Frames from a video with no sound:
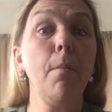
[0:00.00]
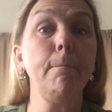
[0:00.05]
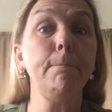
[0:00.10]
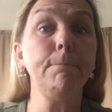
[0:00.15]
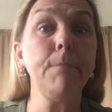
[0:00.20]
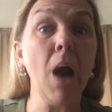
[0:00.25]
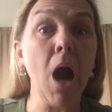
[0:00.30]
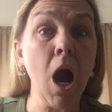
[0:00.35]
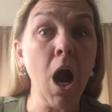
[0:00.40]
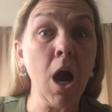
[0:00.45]

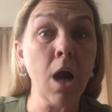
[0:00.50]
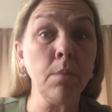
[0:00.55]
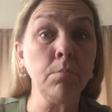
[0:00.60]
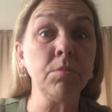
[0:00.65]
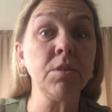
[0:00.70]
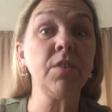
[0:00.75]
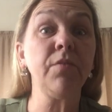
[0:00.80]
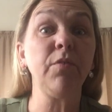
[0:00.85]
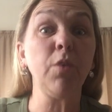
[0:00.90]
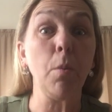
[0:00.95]

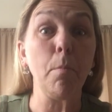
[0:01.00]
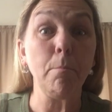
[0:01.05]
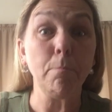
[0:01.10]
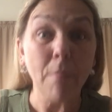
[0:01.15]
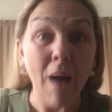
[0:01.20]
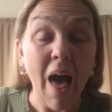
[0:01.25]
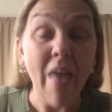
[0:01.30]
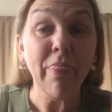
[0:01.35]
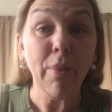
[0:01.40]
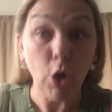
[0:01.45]
mom's for
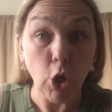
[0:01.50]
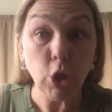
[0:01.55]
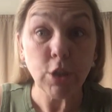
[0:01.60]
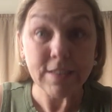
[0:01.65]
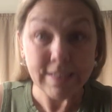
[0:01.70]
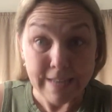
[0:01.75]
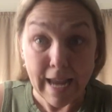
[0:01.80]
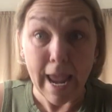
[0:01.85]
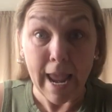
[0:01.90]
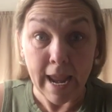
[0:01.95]

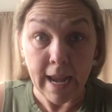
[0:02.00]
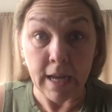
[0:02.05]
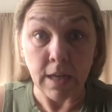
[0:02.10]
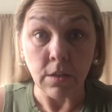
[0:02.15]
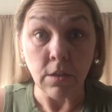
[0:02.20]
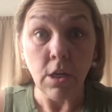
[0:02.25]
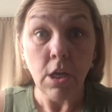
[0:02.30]
Mother's Day.